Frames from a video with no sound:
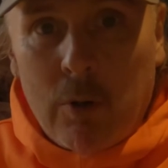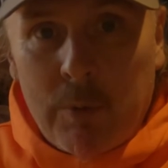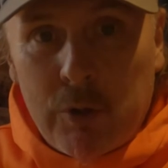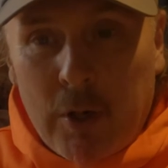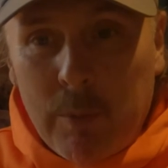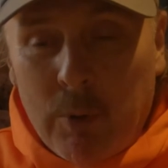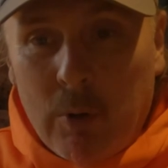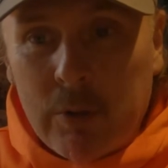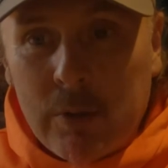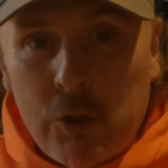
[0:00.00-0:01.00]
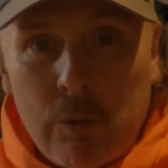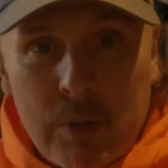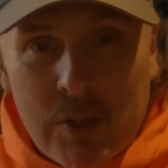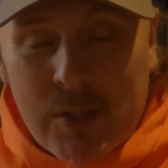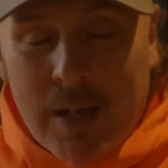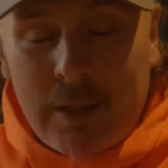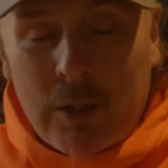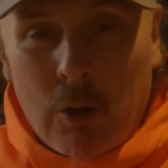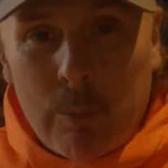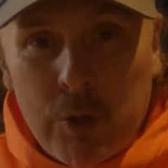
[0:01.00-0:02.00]
on my tripod shooting a
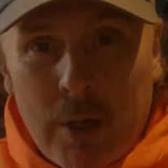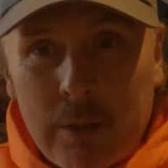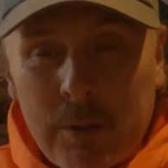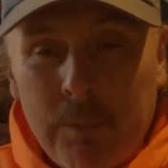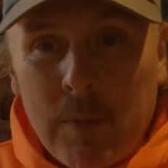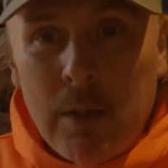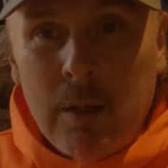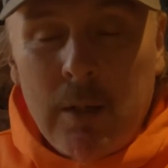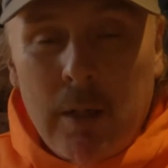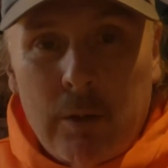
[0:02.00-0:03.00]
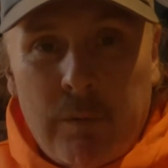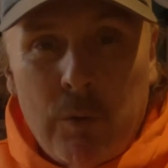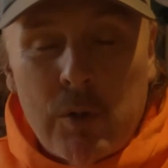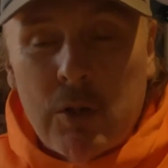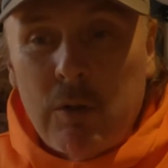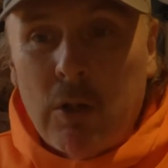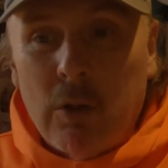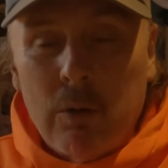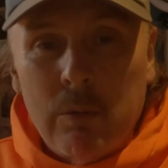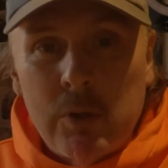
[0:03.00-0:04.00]
static object, and the first three
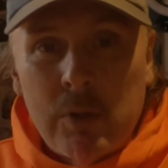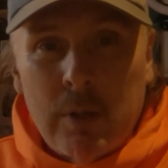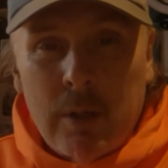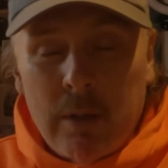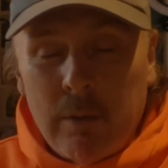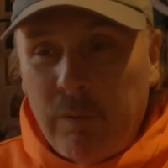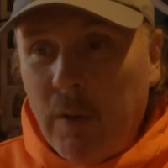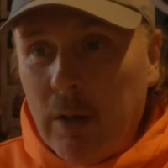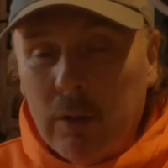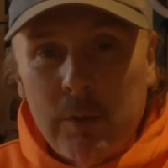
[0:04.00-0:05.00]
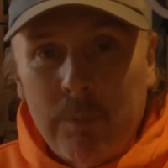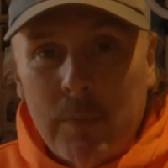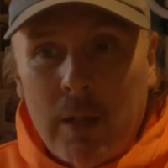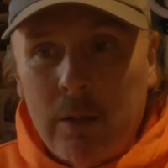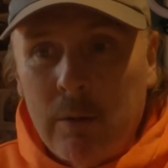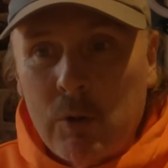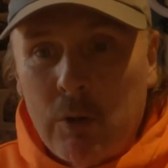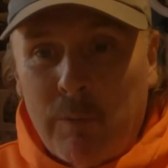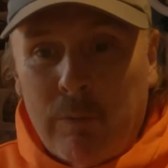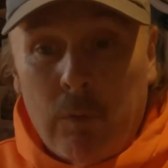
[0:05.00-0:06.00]
goes uh, failed, and it was
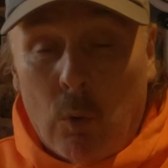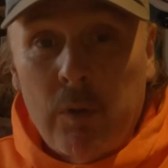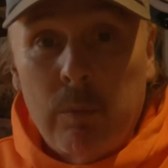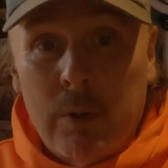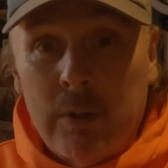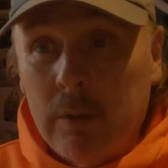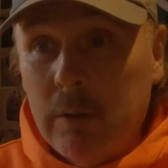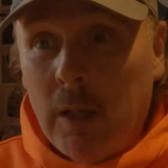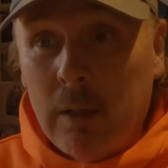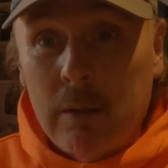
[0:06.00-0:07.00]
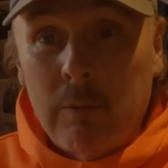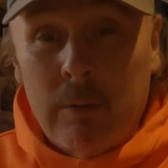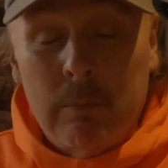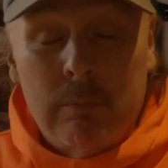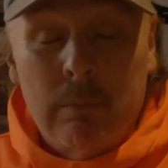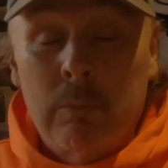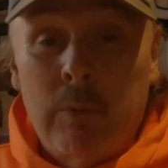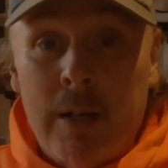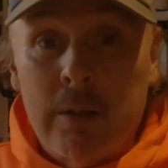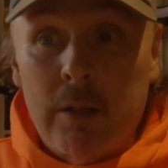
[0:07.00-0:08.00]
only the fourth one that
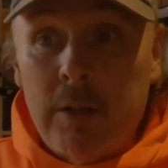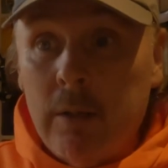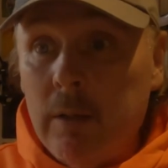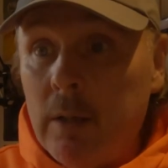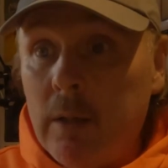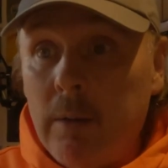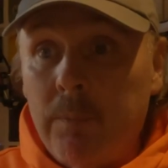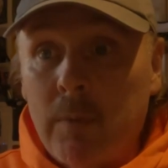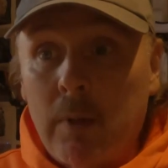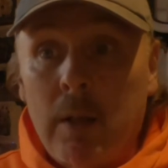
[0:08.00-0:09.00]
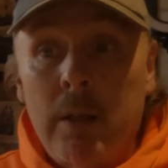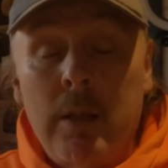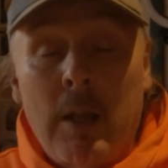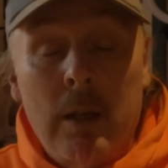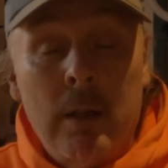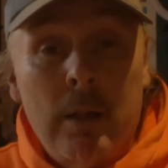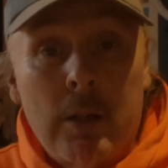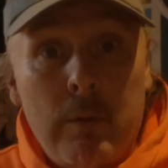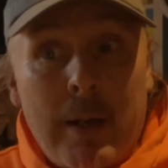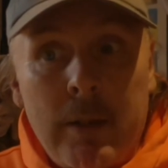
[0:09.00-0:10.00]
rendered um, a,
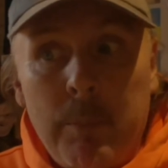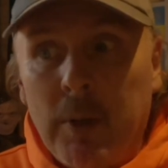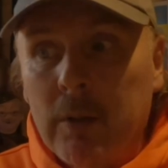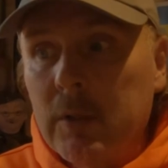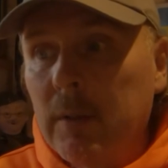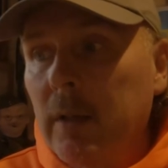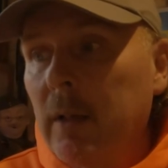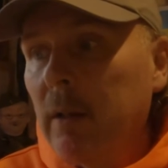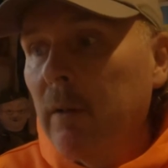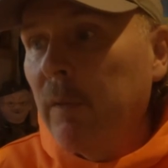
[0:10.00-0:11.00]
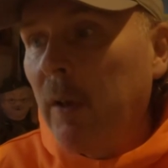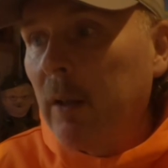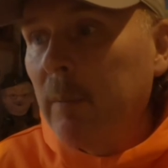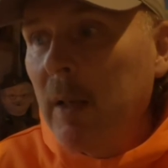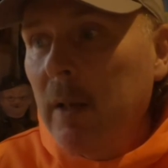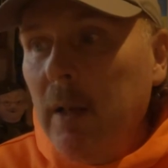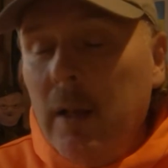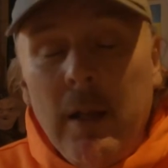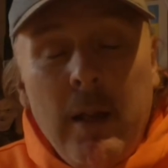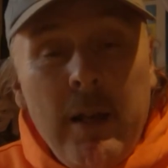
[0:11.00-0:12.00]
correctly built uh, file.
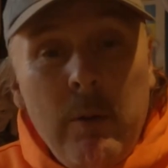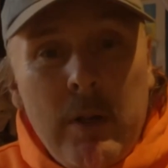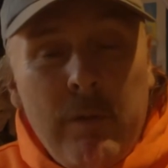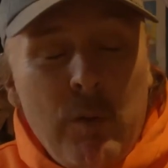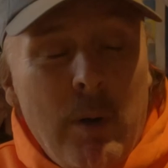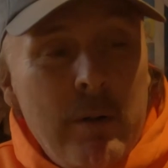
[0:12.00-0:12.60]
Anyway, if you